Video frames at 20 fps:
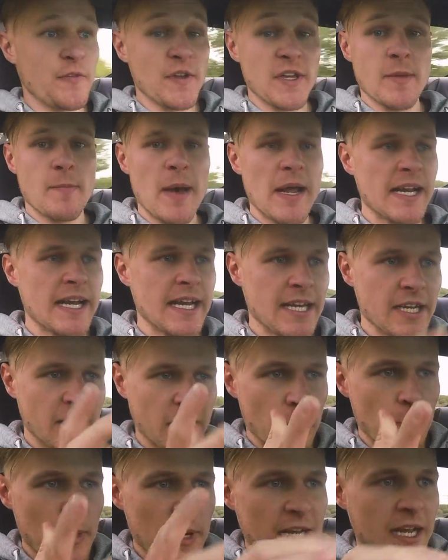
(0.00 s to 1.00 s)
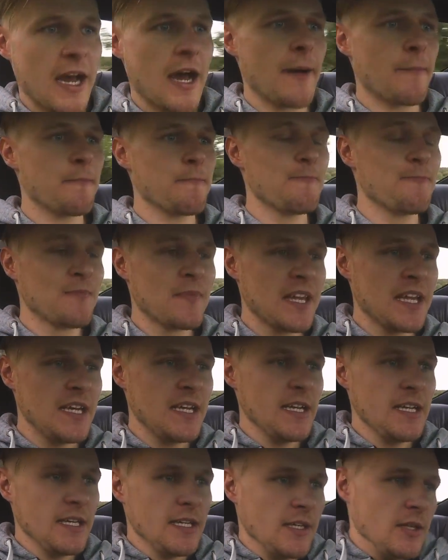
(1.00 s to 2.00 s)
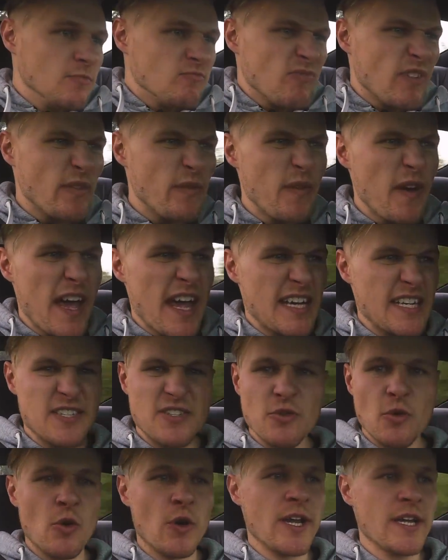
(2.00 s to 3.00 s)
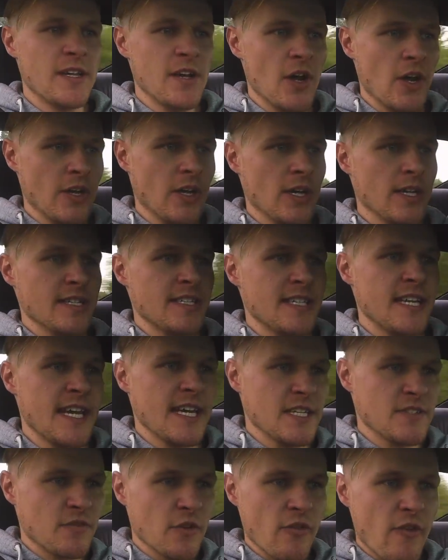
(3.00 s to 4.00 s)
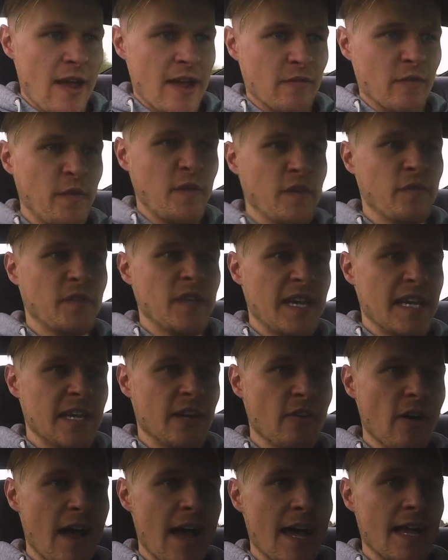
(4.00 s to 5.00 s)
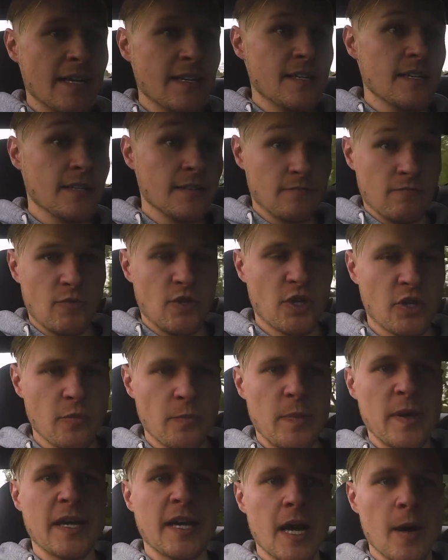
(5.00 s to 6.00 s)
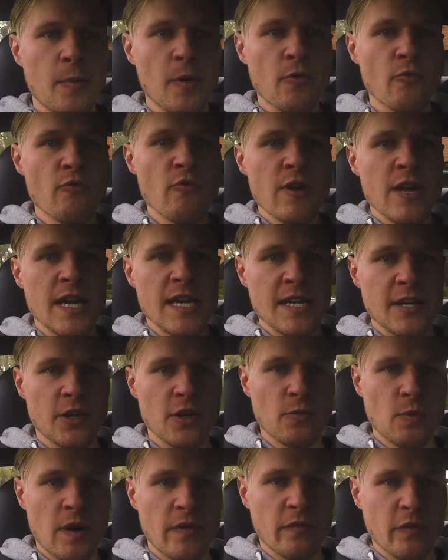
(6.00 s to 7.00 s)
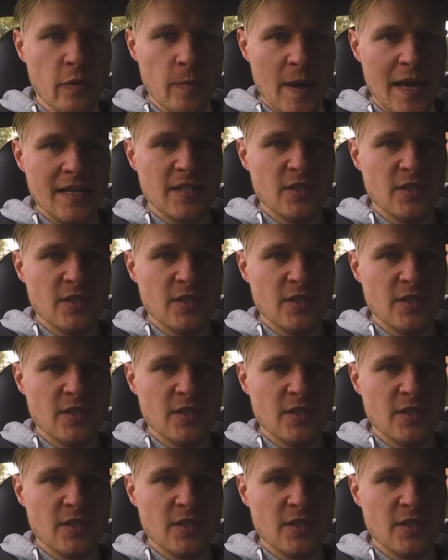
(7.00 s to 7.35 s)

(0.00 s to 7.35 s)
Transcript: for your money. You can pick up a fairly sorted 996 for around 15 grand. You can pick up a really good one for about